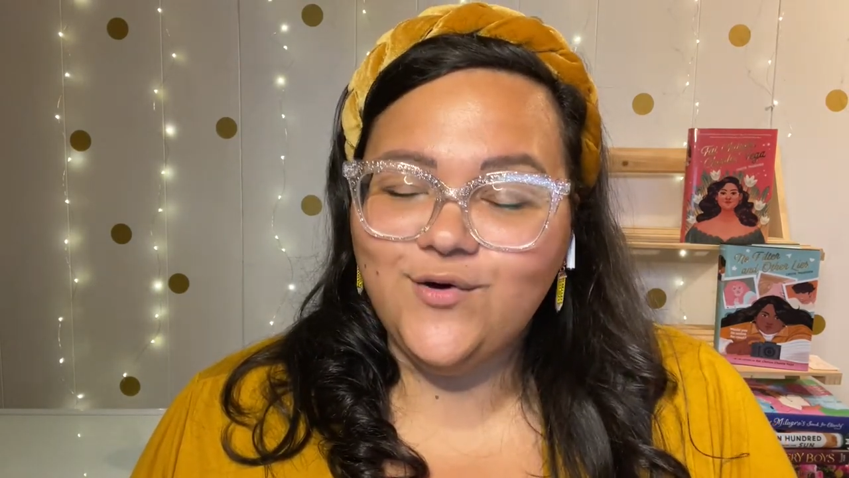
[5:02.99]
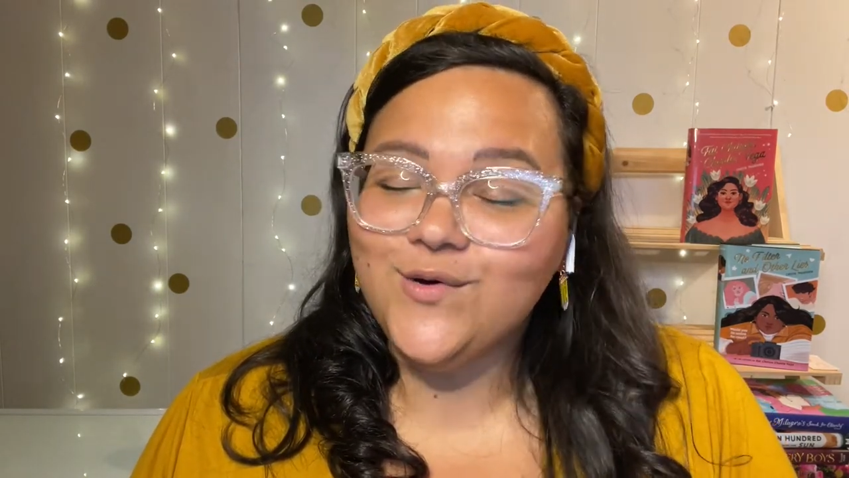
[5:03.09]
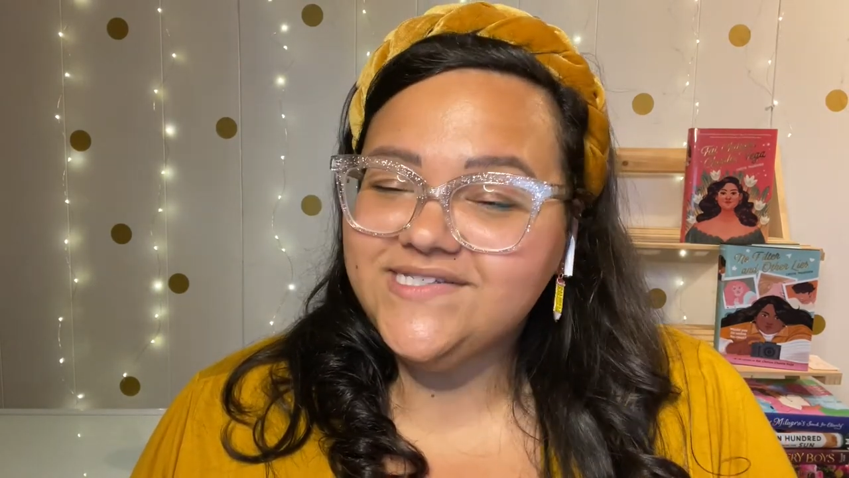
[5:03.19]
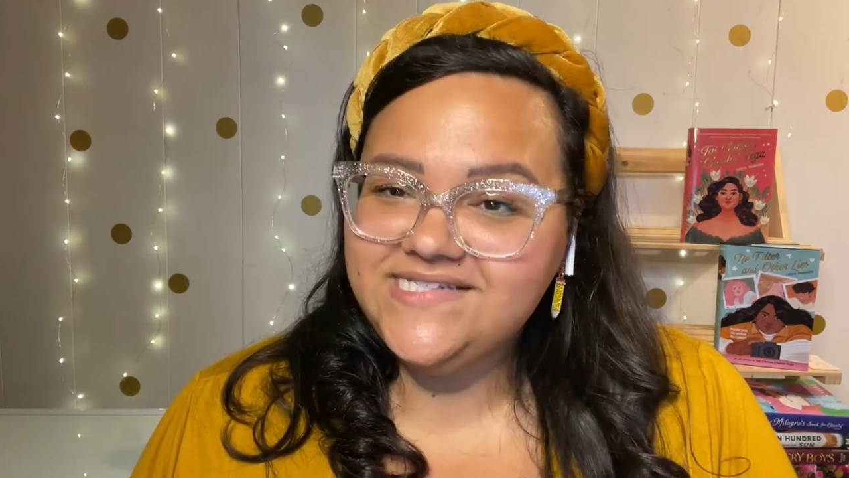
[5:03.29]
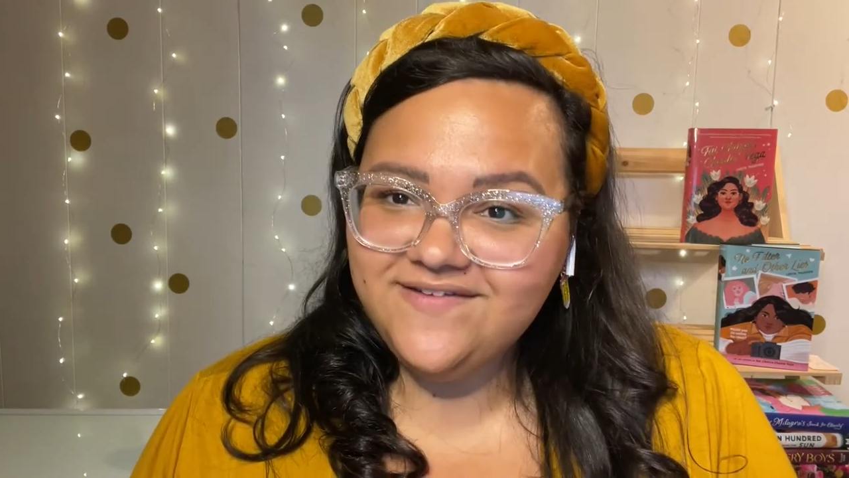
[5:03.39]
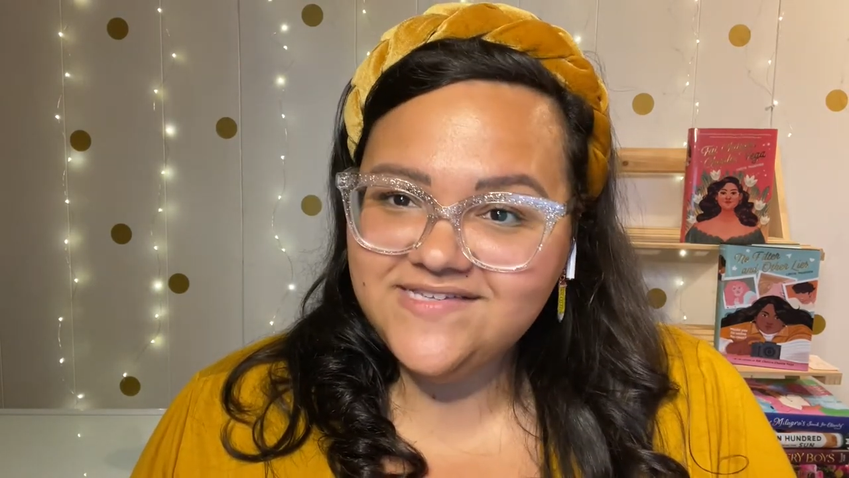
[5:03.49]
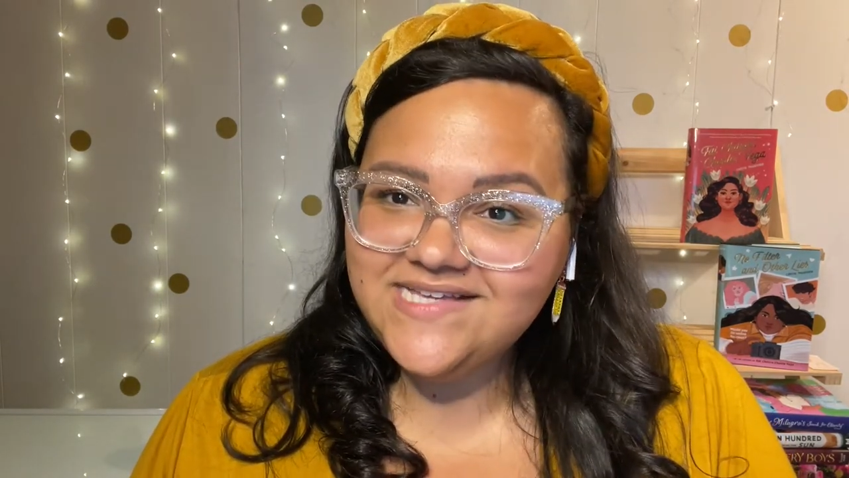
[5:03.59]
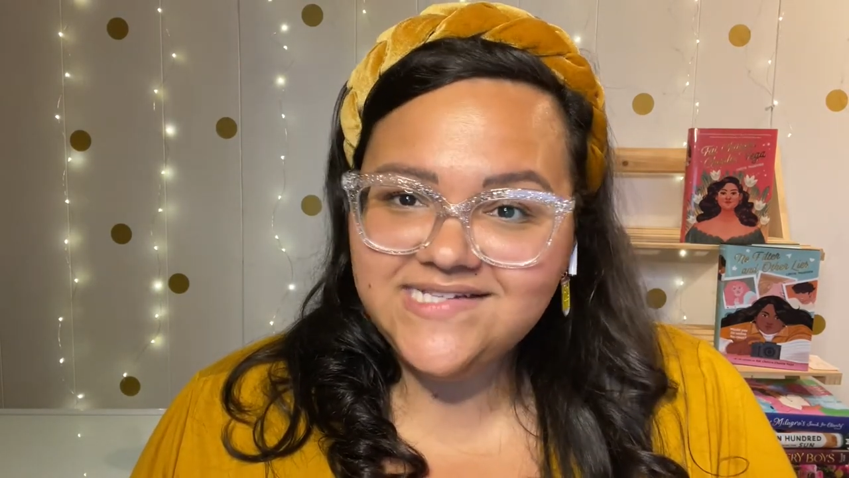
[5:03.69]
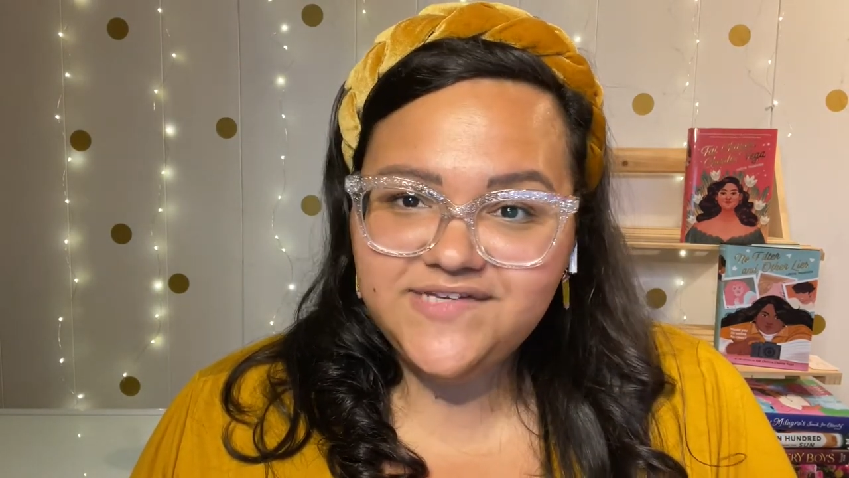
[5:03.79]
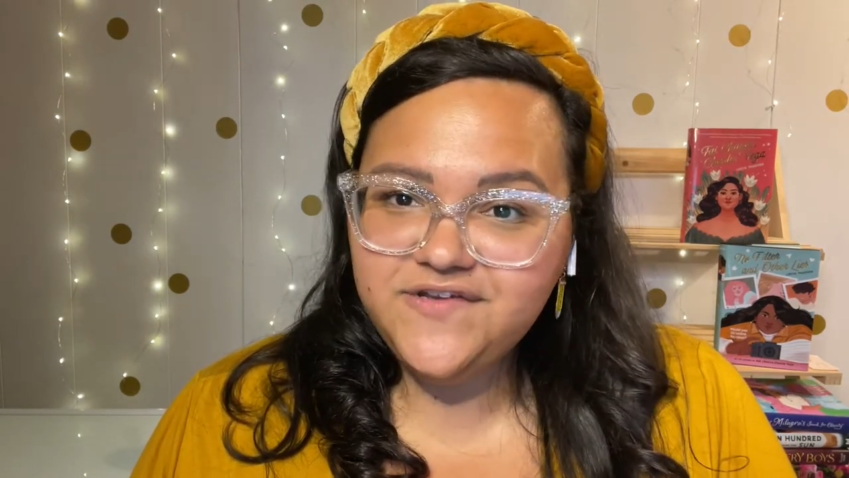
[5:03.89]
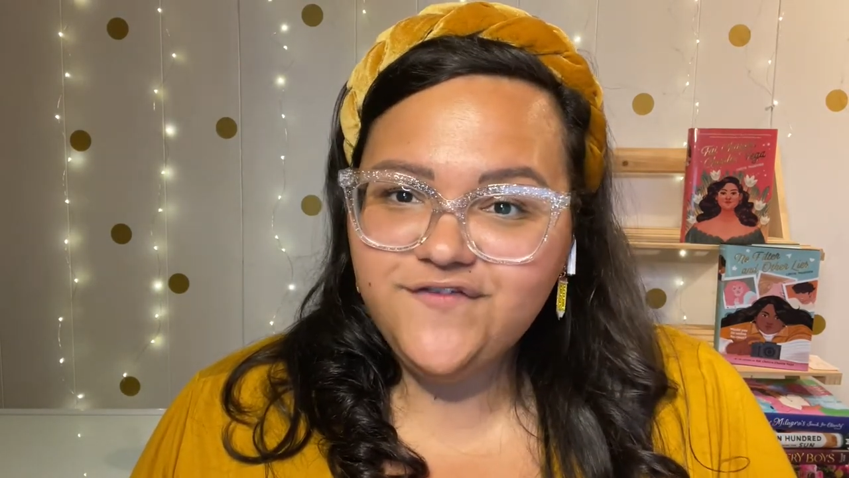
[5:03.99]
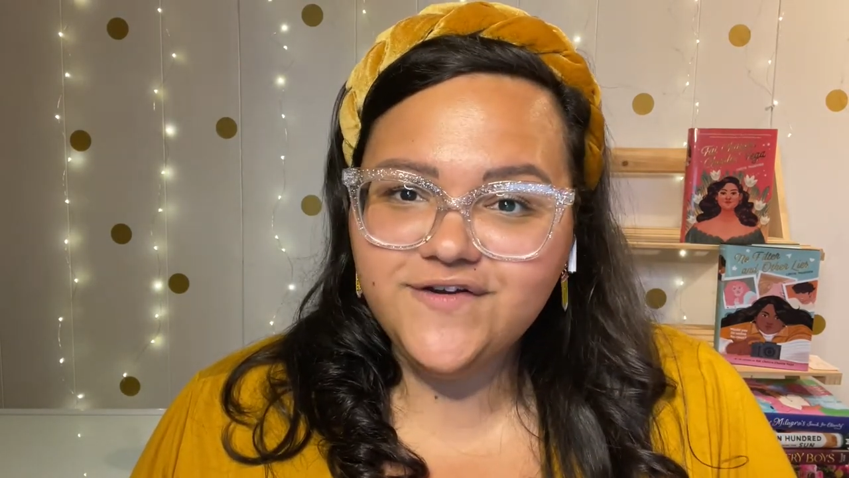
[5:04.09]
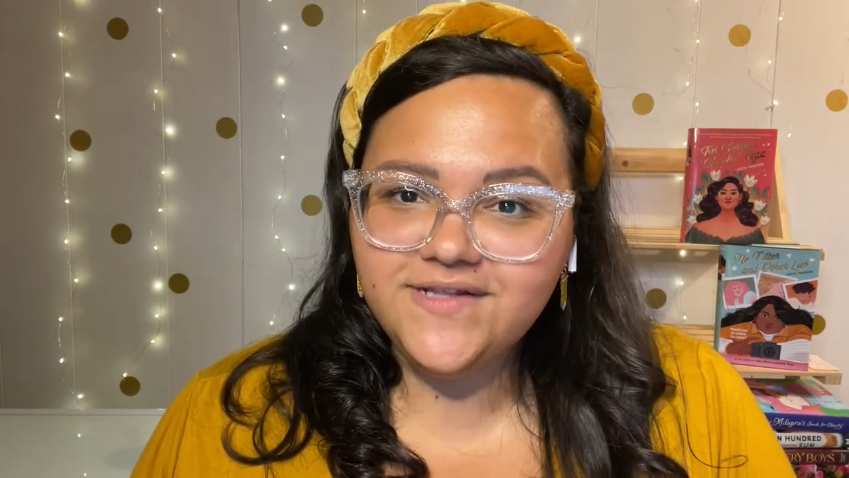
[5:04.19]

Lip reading: or save this activity for